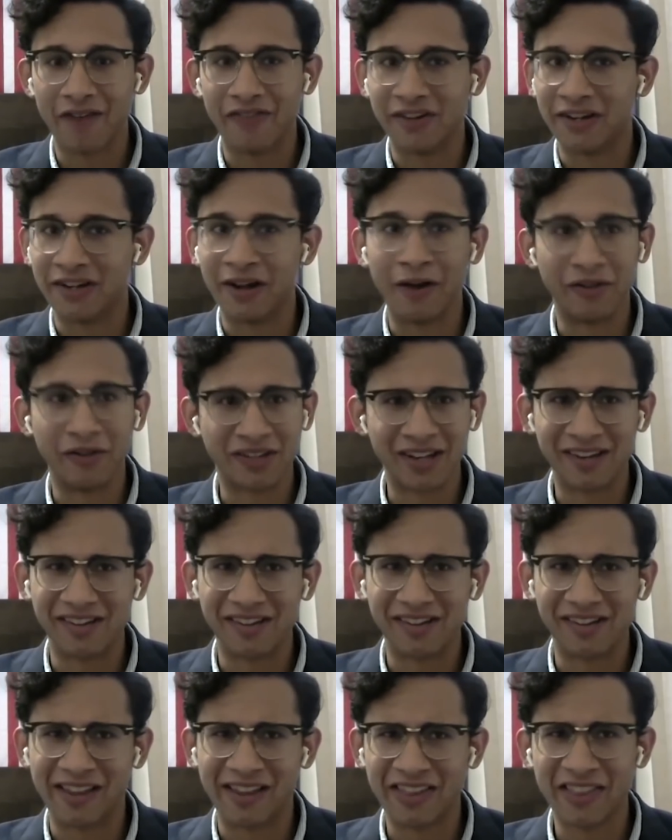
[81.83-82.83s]
And, you know, since
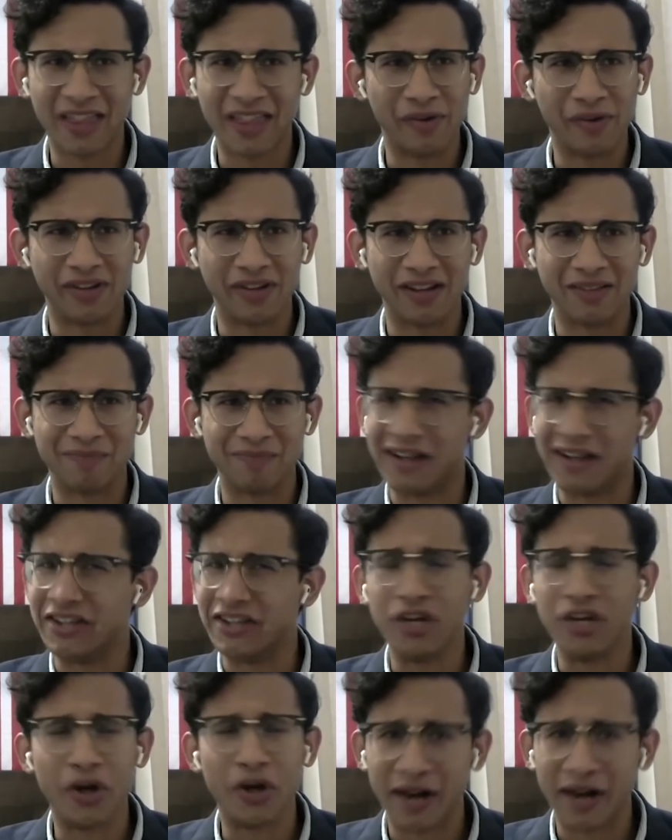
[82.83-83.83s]
then, I think that was like a
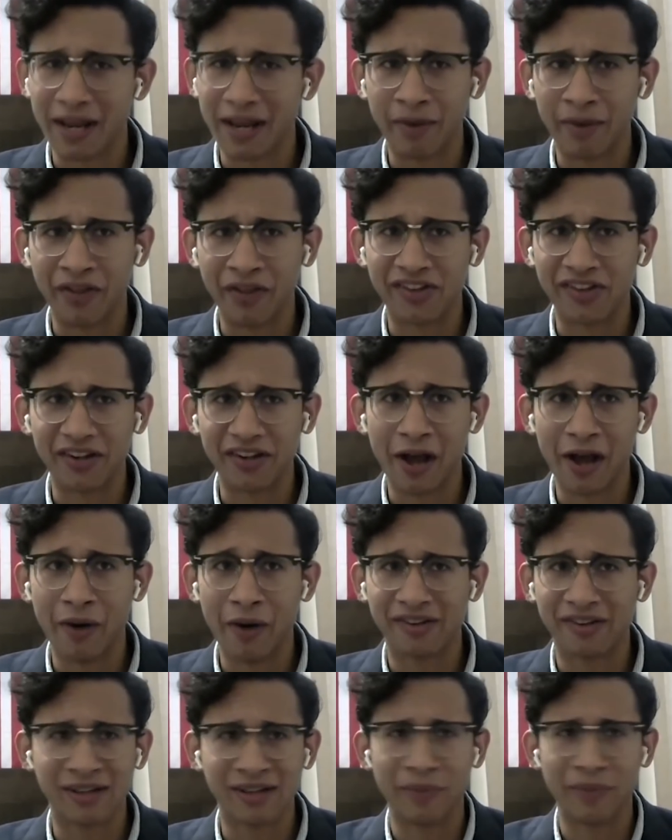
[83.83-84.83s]
year and 8 months ago
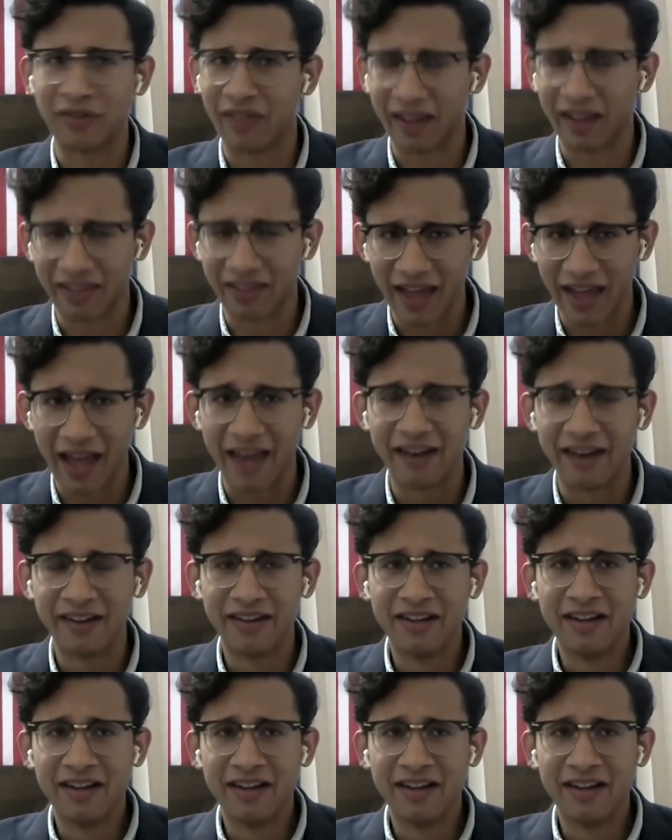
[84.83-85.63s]
or something like that.